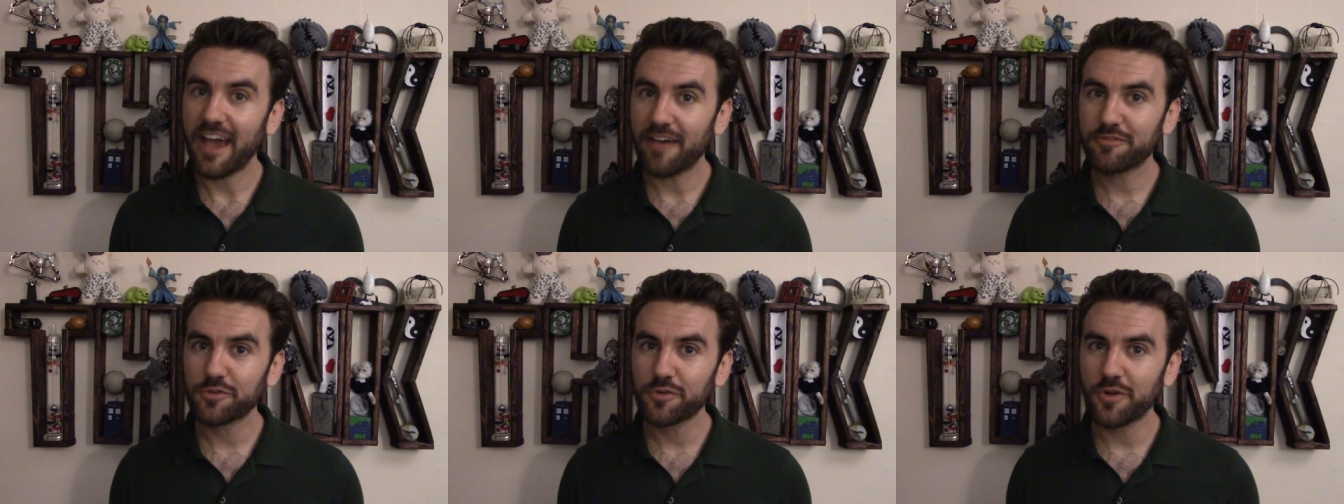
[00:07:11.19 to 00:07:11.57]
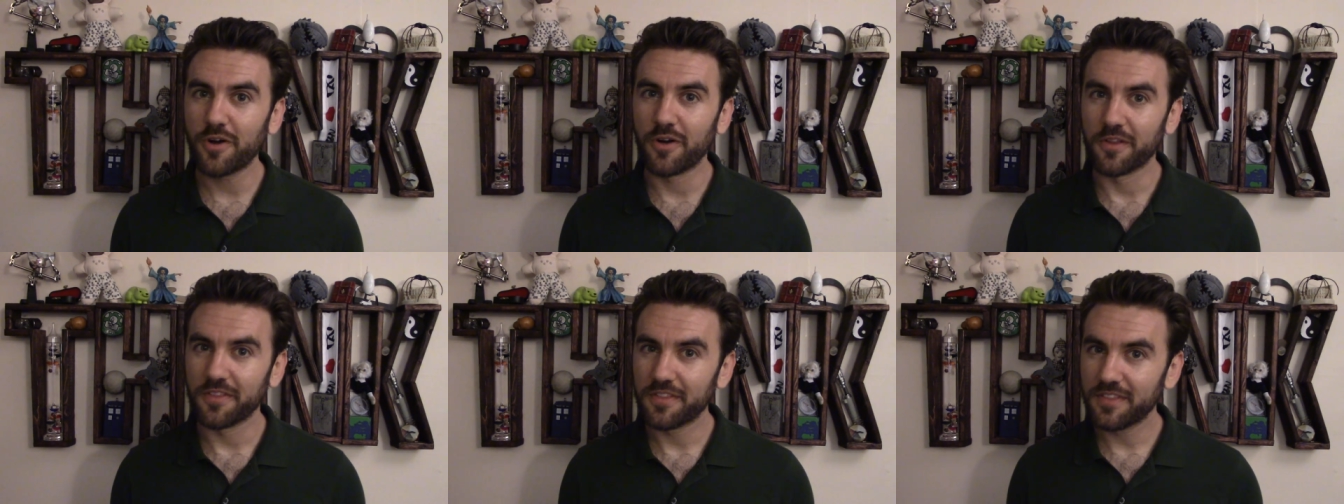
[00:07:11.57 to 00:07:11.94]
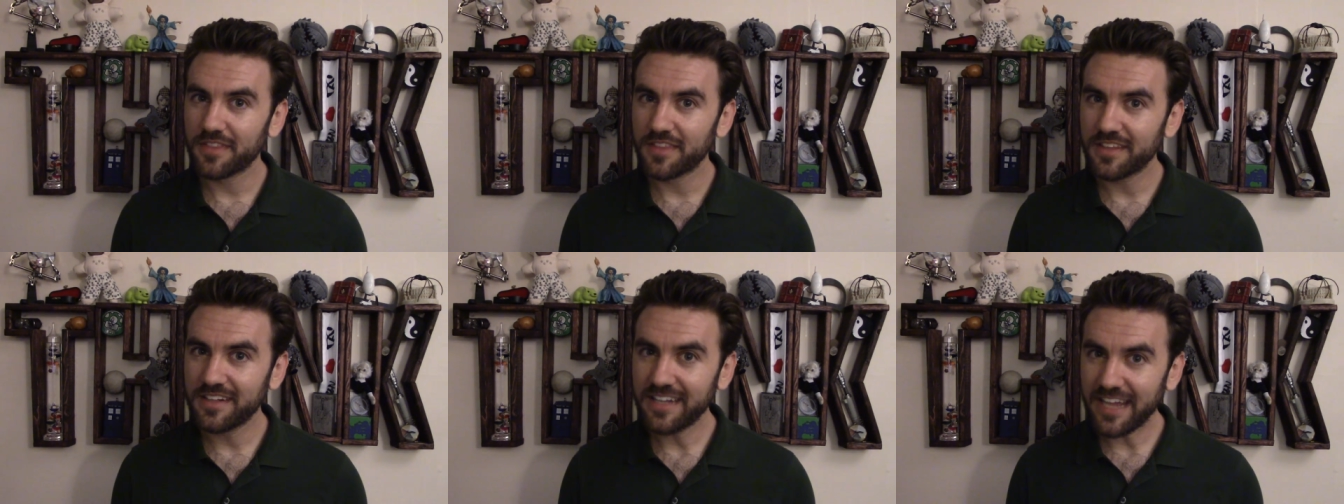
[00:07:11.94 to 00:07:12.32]
After all,
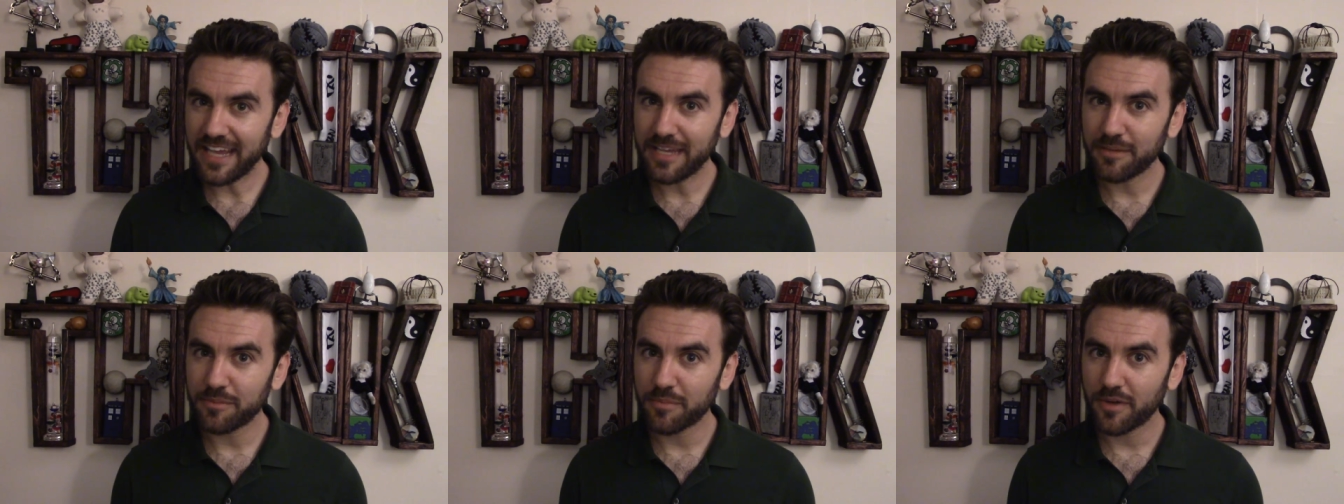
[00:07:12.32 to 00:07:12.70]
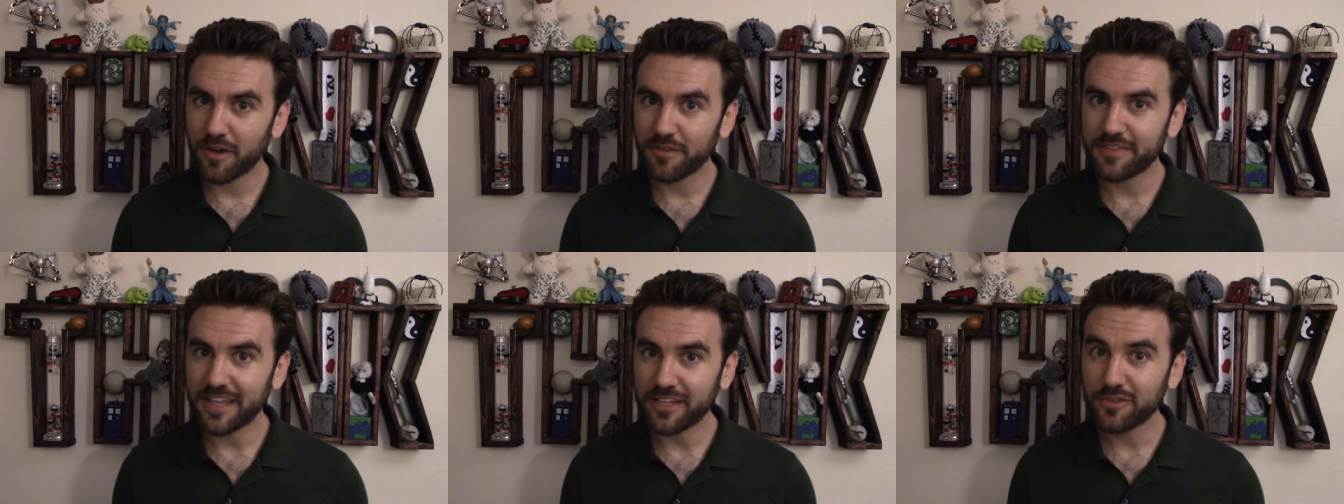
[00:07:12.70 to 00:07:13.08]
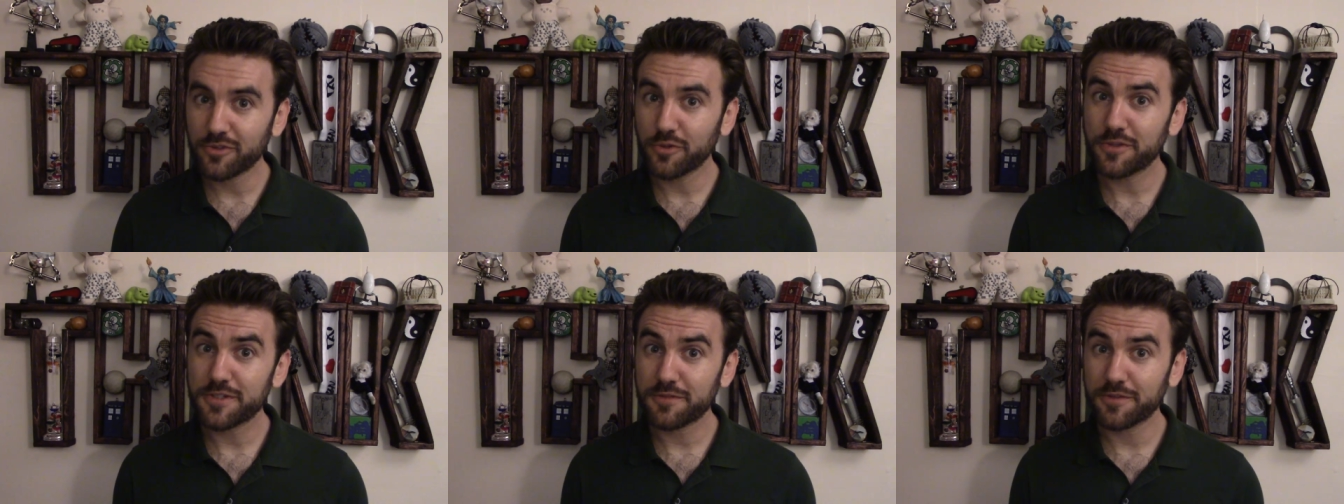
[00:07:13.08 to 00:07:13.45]
the name of that
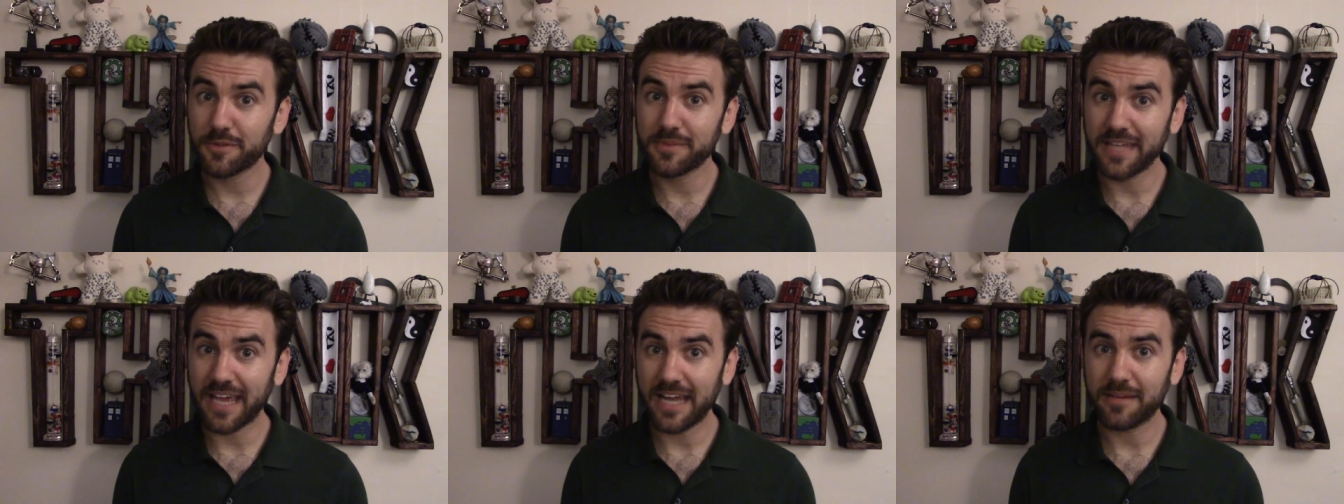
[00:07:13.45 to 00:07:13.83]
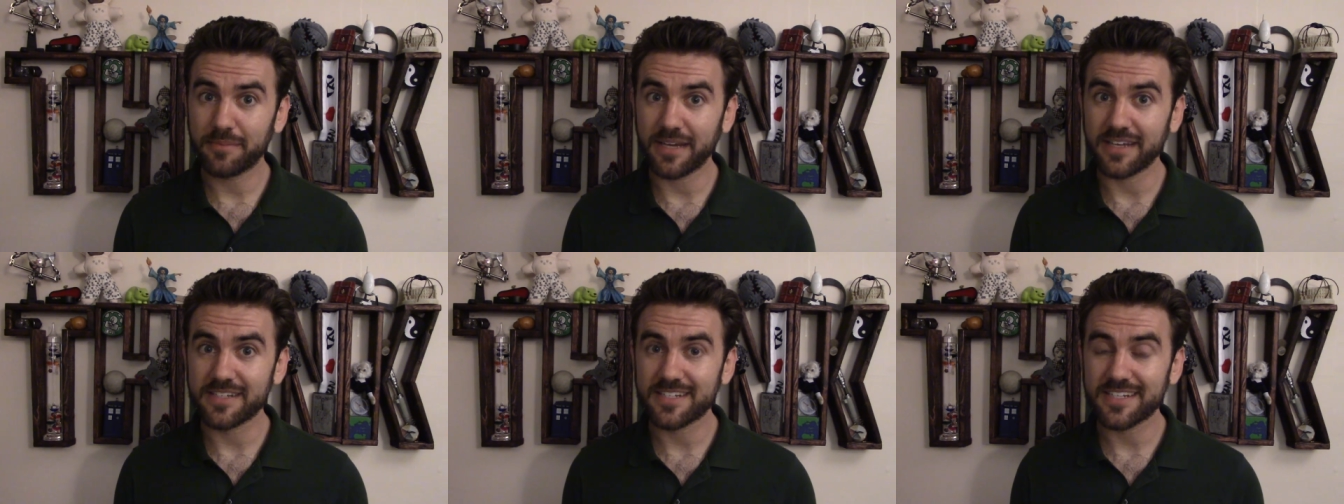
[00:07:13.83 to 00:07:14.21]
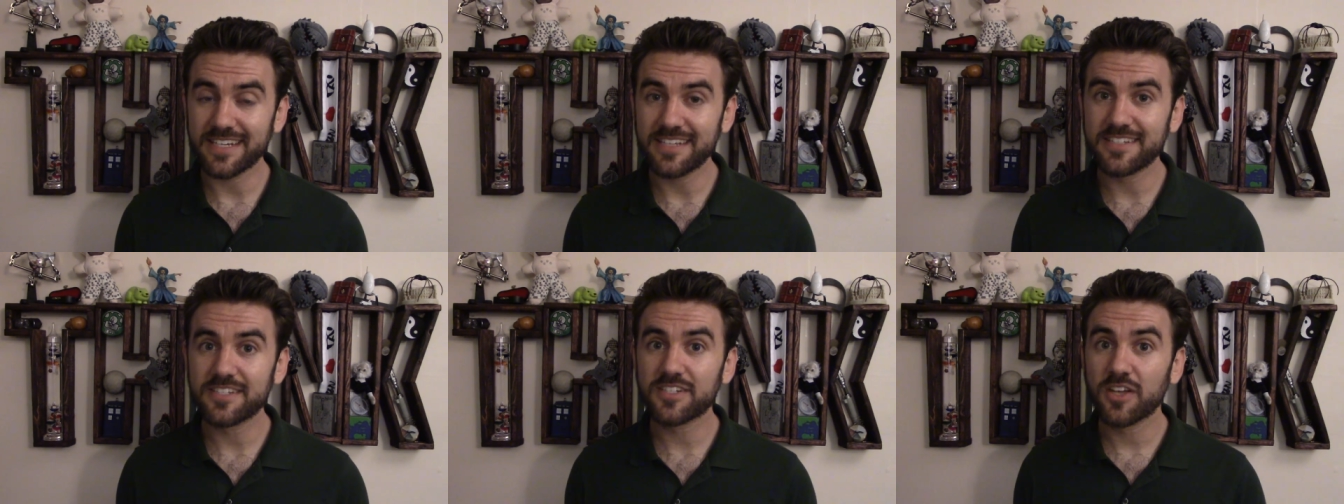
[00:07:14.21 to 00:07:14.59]
Lucasfilm
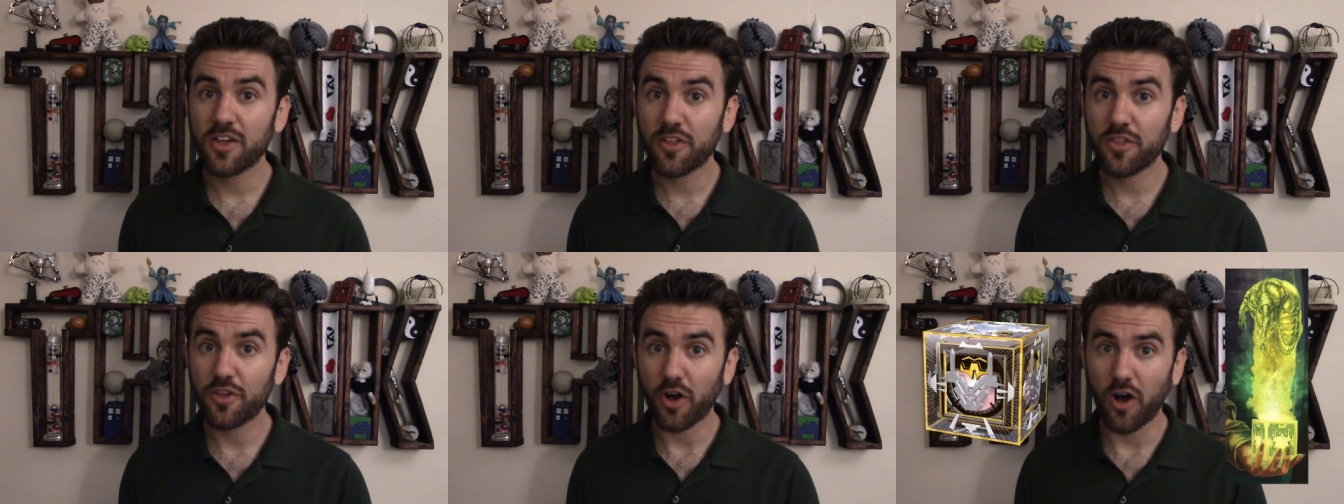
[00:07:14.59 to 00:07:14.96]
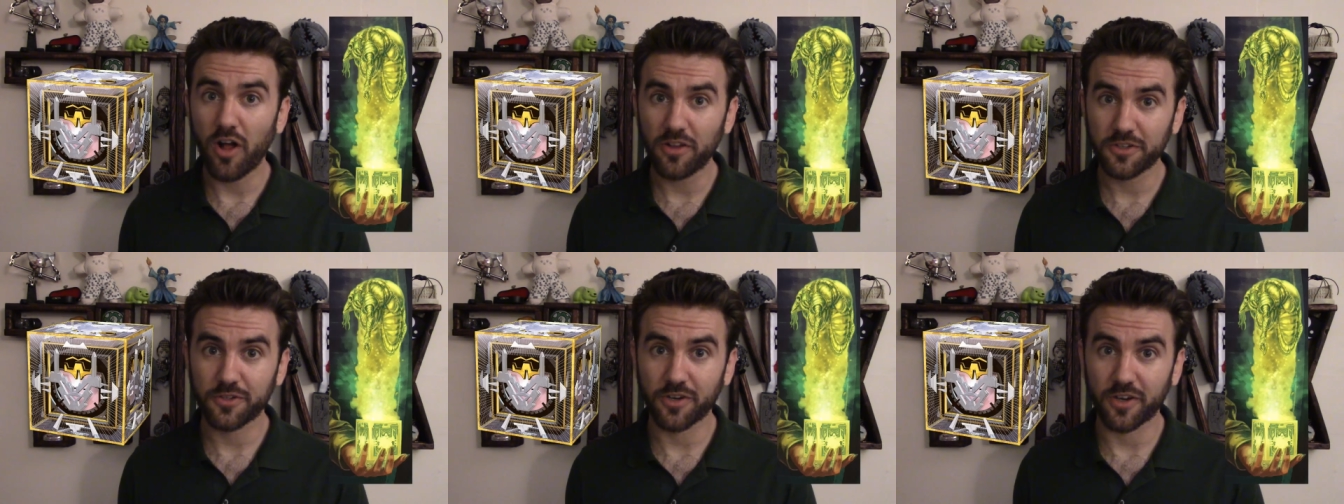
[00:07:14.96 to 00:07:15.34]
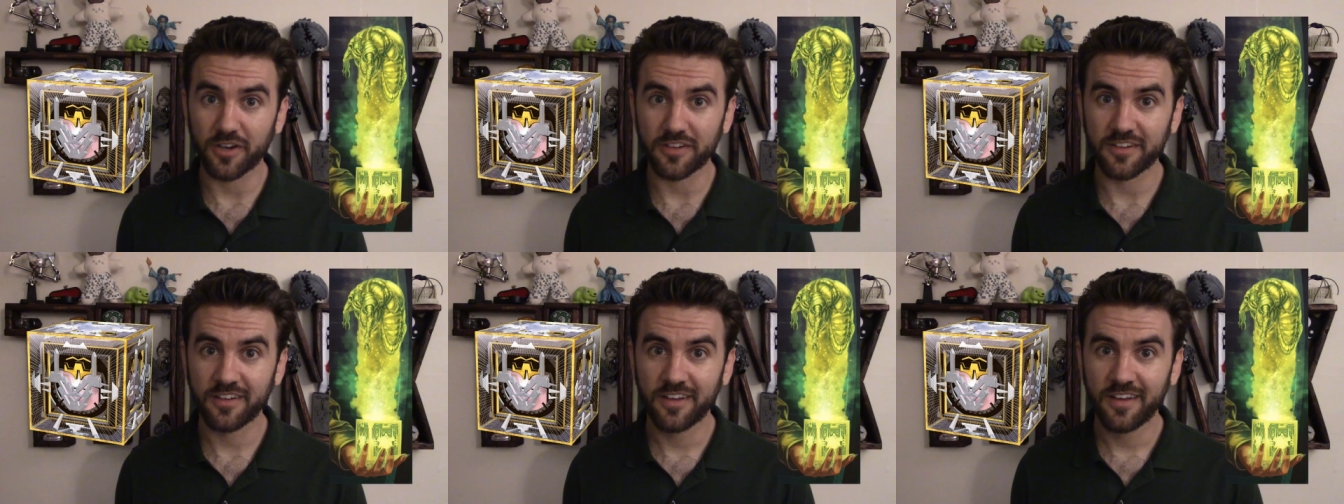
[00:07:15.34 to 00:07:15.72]
database is the
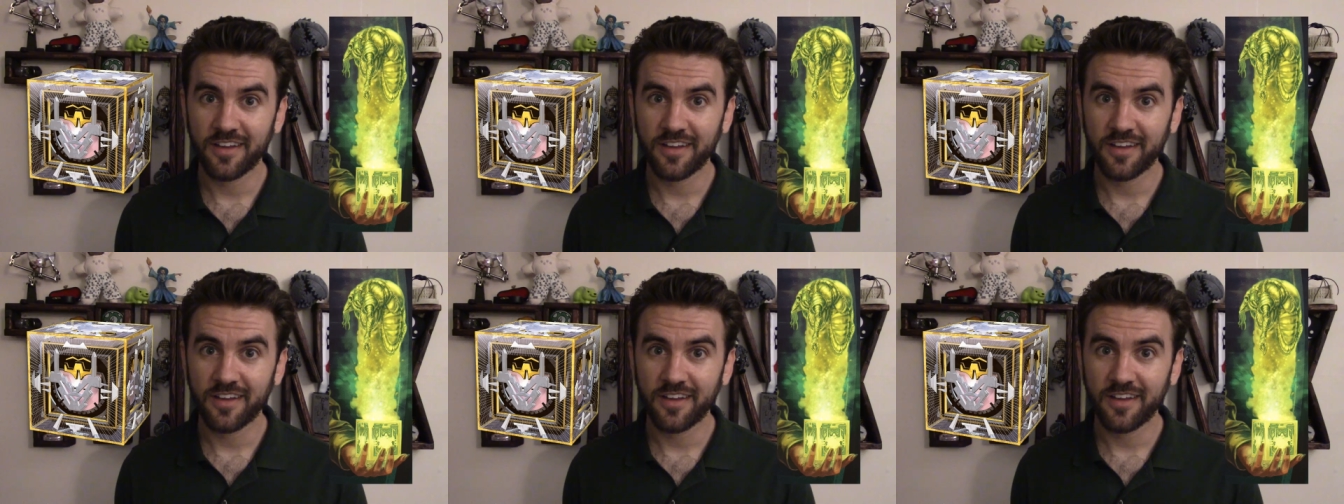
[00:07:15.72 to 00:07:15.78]
Holocron,